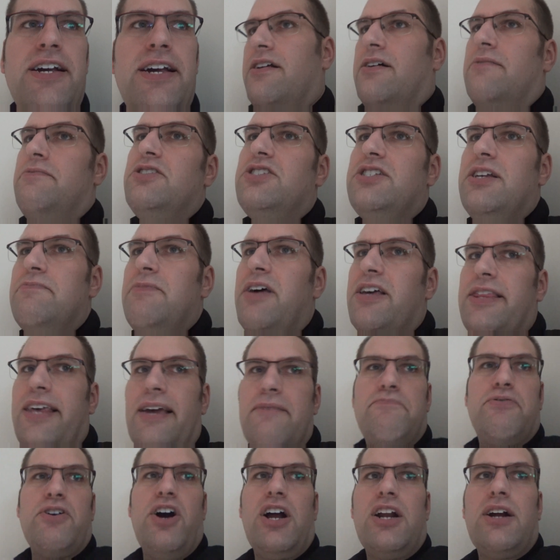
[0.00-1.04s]
It almost seemed like they
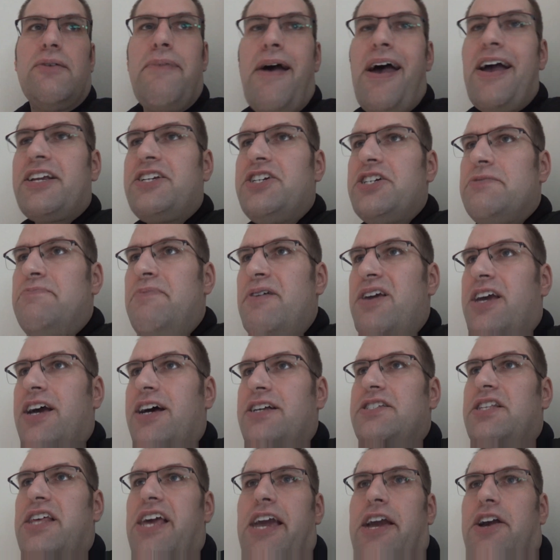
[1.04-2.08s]
brought her back just
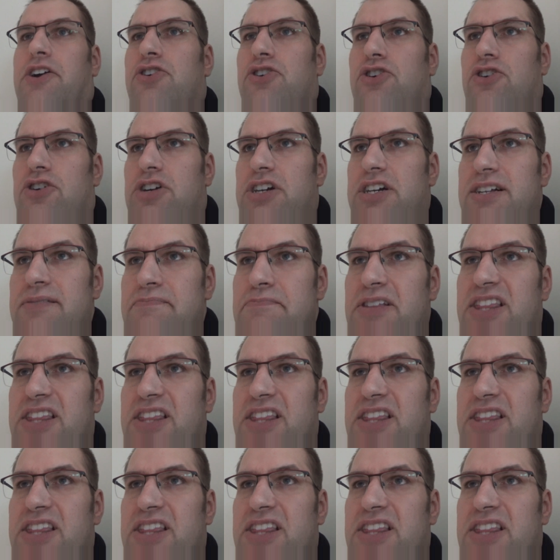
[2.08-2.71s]
because they could,